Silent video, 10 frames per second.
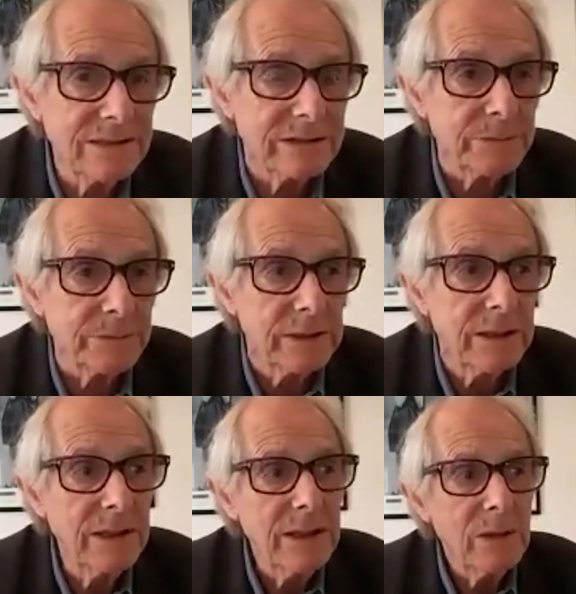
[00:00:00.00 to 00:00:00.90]
Crispin.
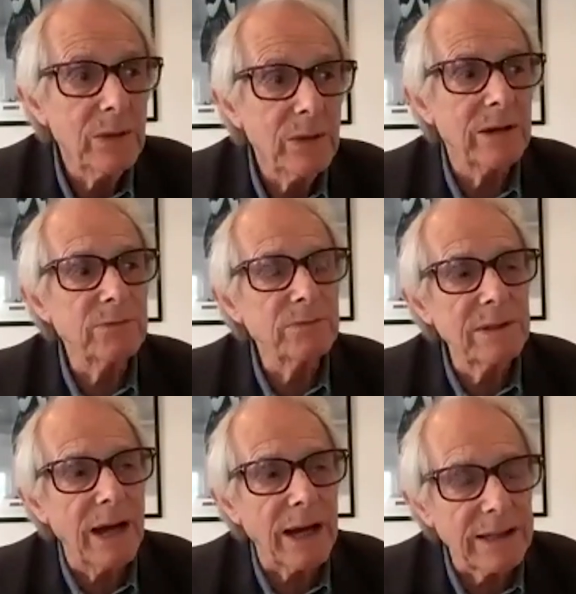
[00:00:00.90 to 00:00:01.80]
We have
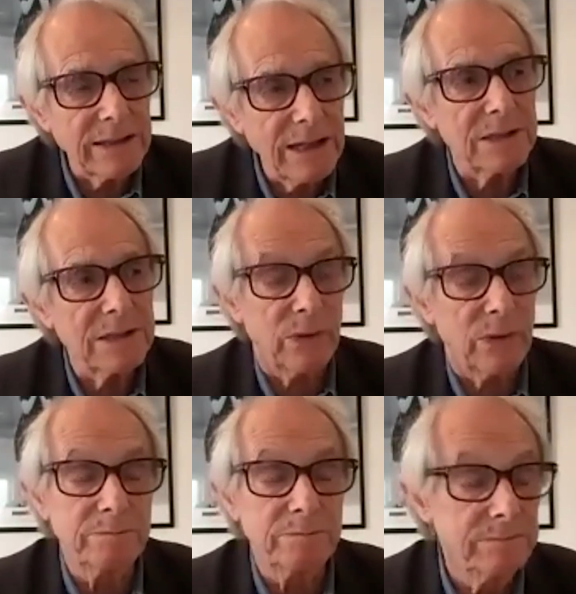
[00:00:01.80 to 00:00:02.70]
academics.
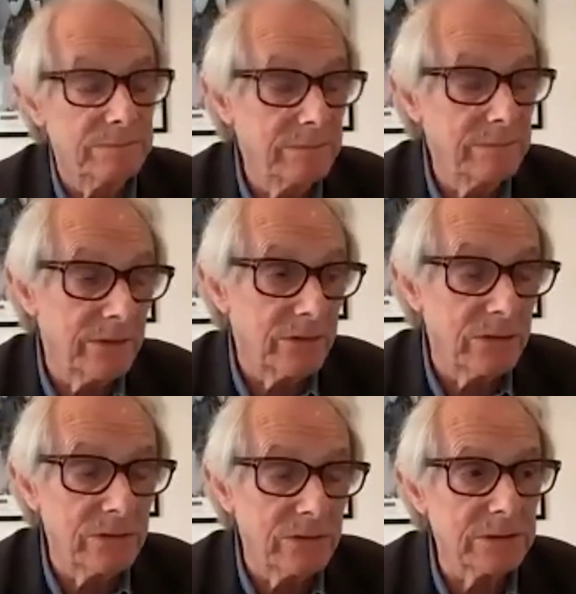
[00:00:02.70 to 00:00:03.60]
We have, of
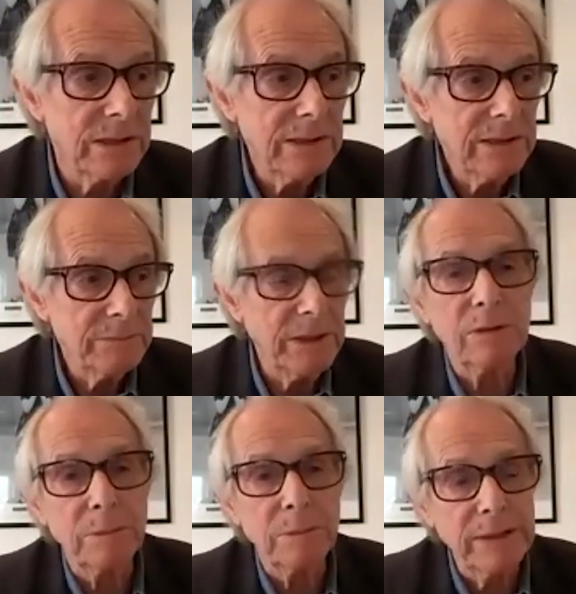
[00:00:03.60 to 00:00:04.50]
course,
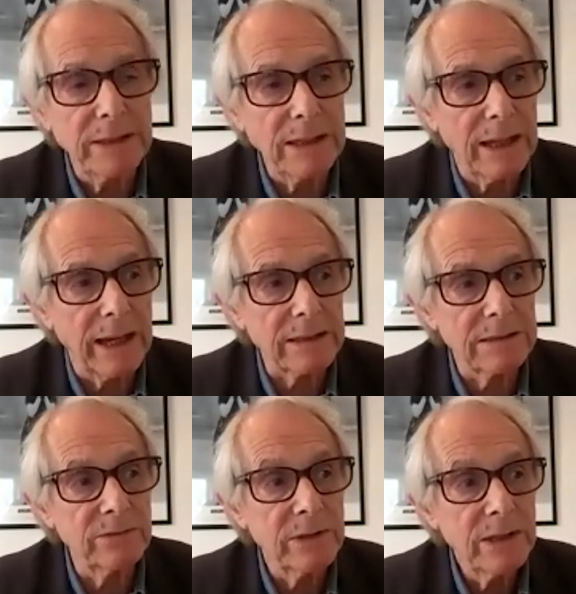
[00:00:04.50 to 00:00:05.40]
people who are politically
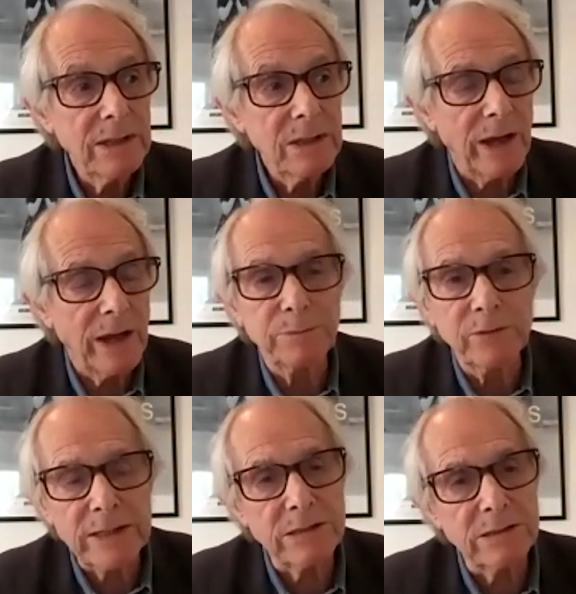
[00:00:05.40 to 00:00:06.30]
active. We have
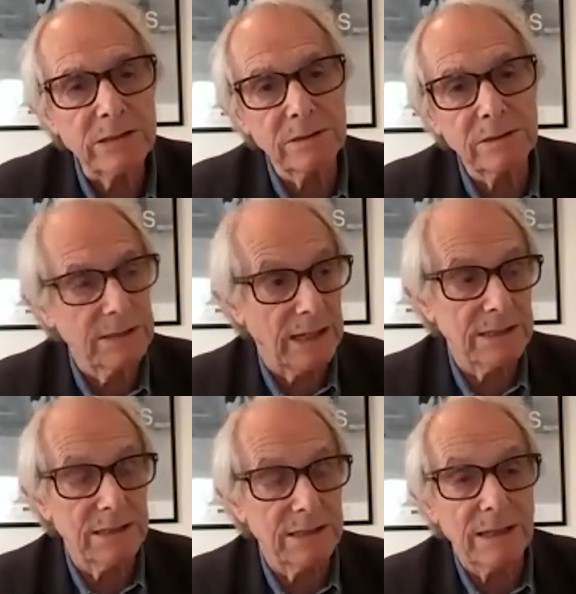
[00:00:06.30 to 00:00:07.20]
professionals,
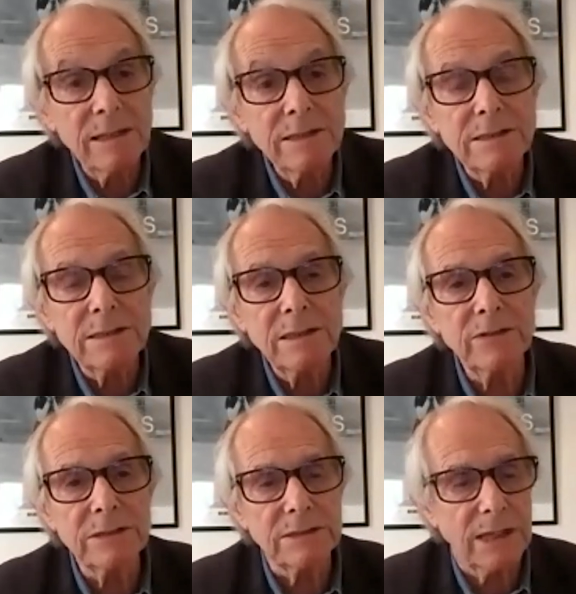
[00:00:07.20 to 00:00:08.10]
as in the health
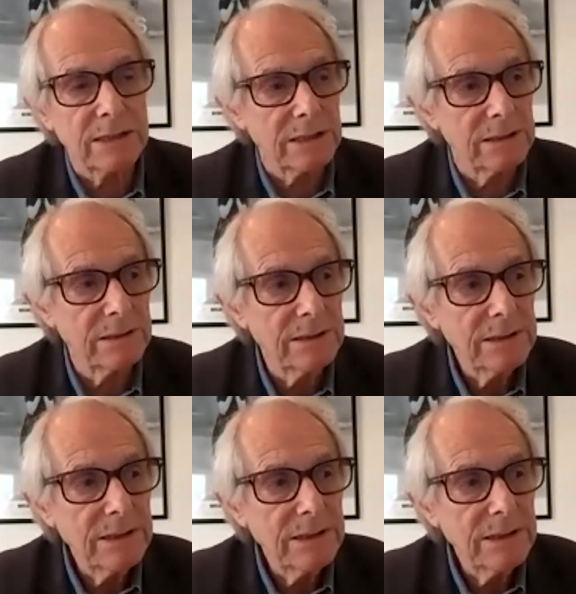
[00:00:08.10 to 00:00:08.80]
service, as in